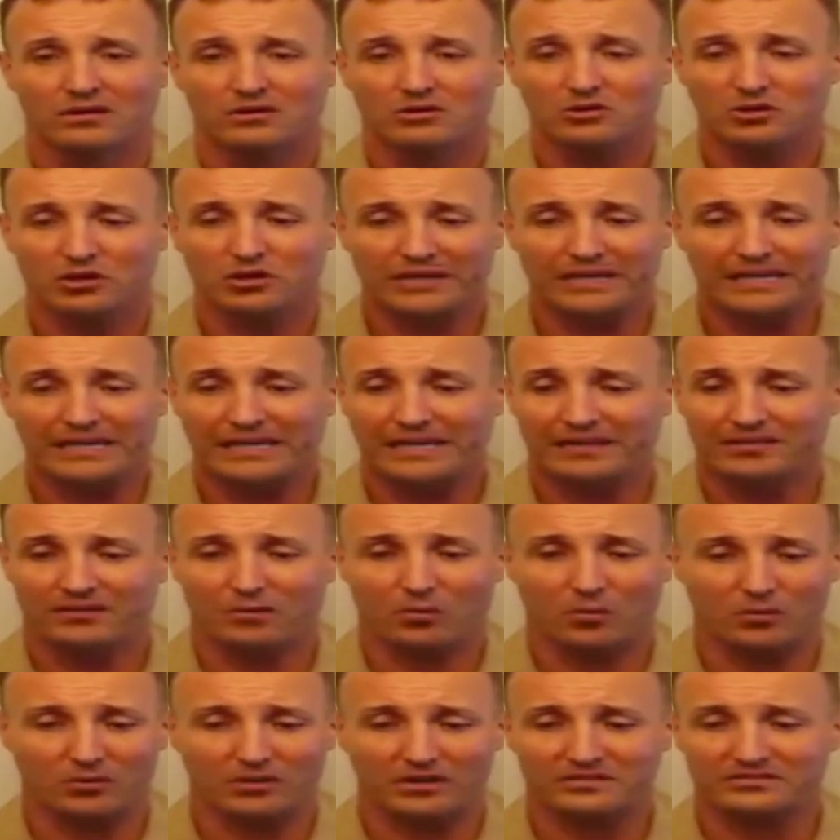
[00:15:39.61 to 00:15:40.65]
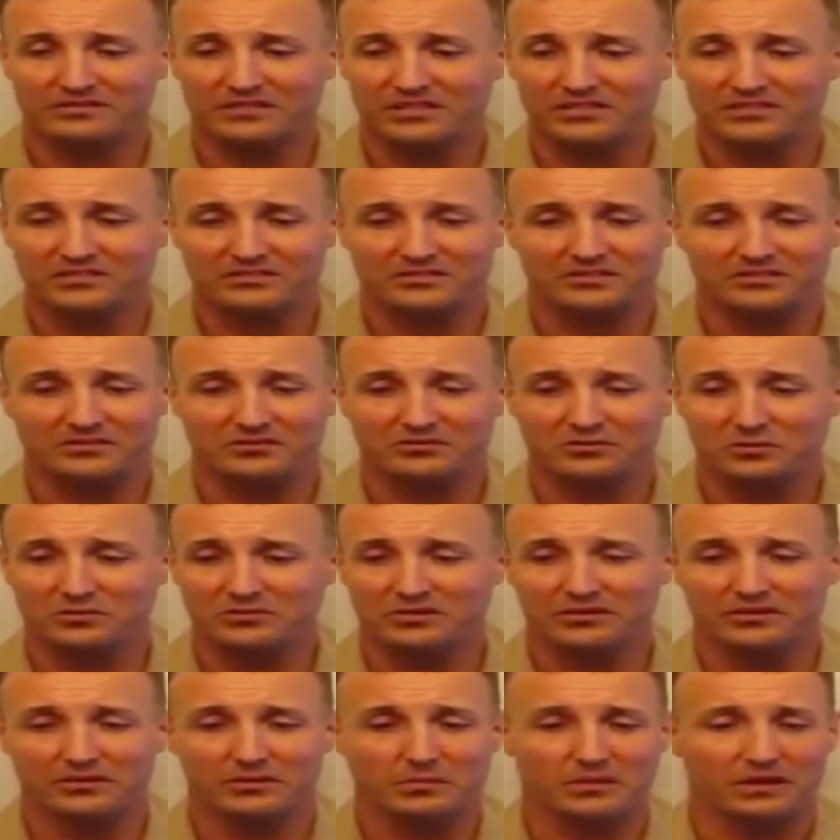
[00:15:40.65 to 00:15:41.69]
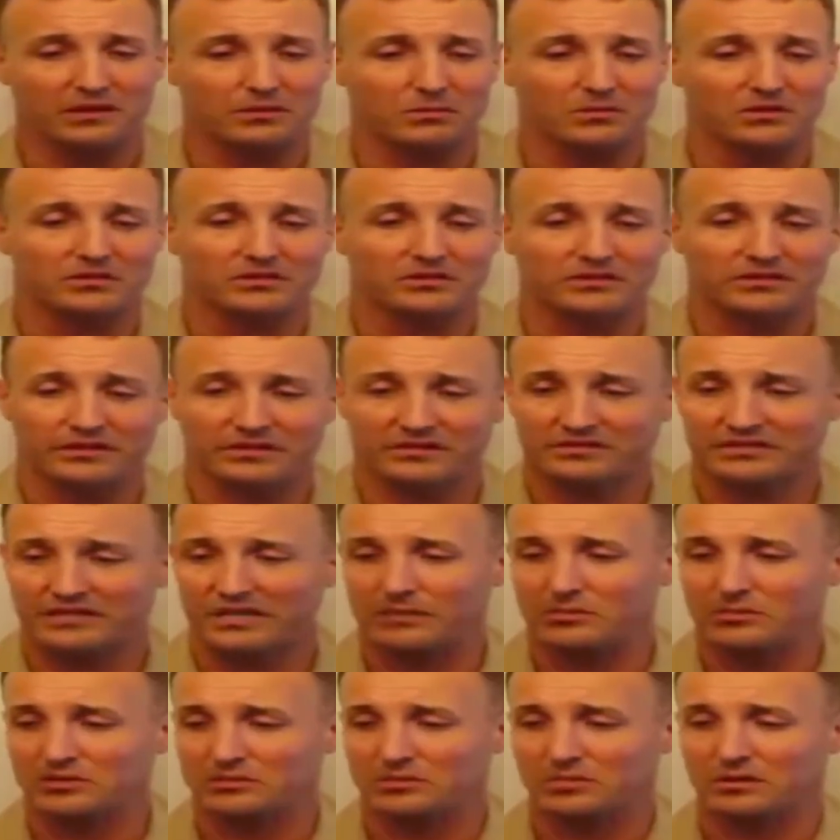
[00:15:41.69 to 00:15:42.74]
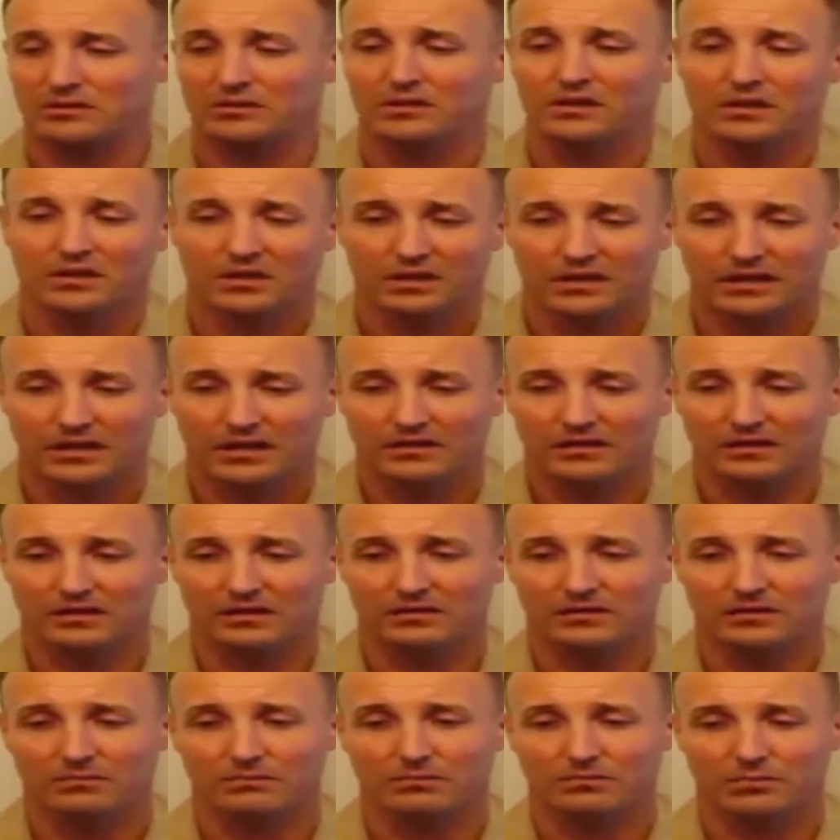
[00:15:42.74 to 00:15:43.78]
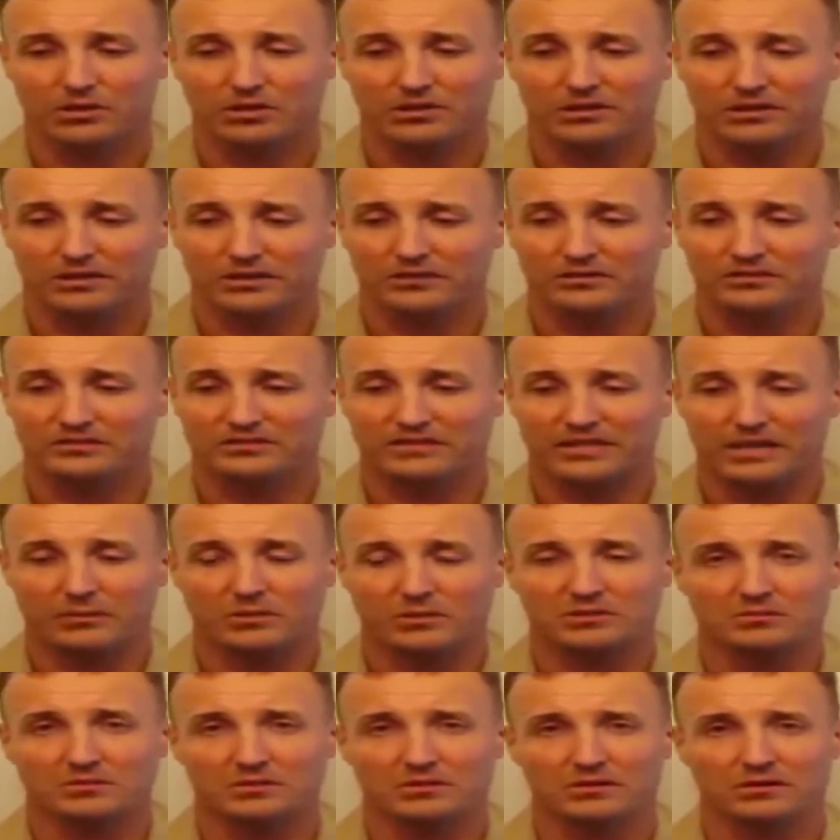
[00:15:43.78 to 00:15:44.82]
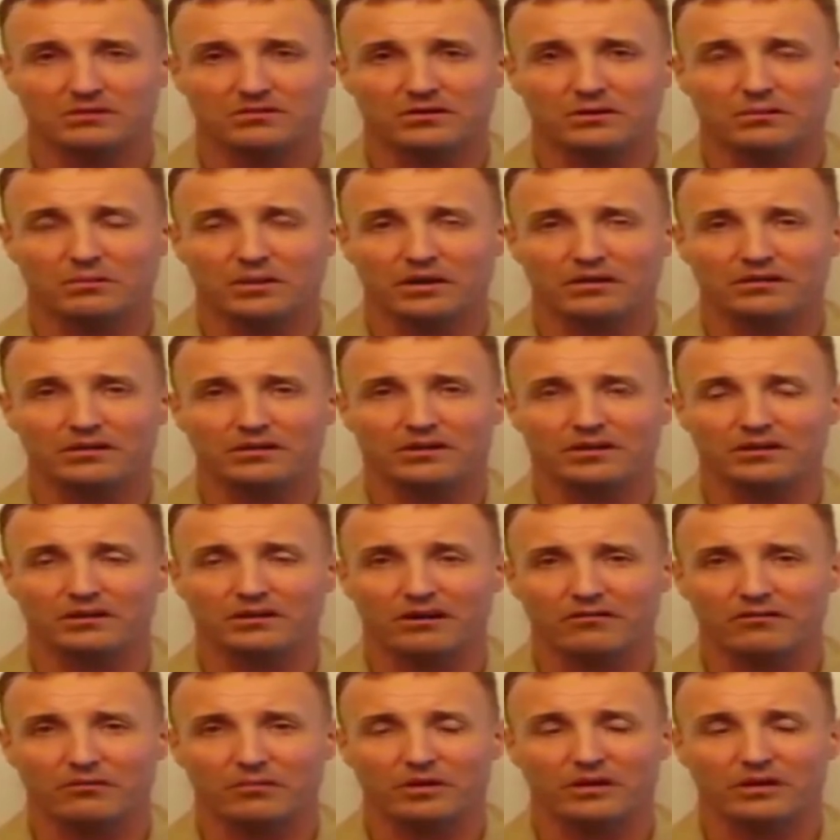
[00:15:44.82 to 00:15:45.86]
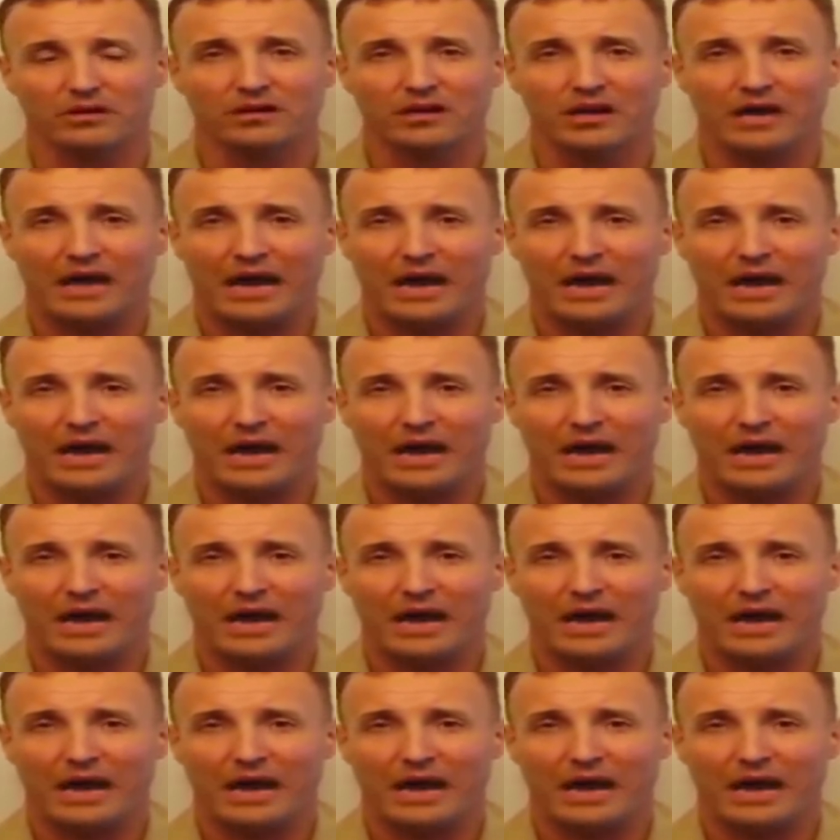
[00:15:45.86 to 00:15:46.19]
Looking at the organizations that are so dear to me, the military establishment and the political establishment of the American government,